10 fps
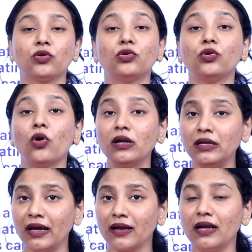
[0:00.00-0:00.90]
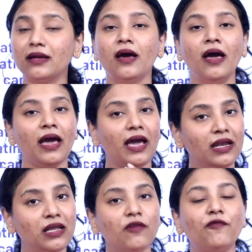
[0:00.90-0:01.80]
So do not neglect
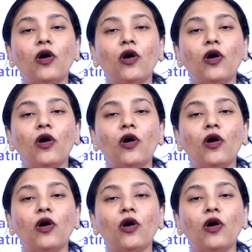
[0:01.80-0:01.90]
any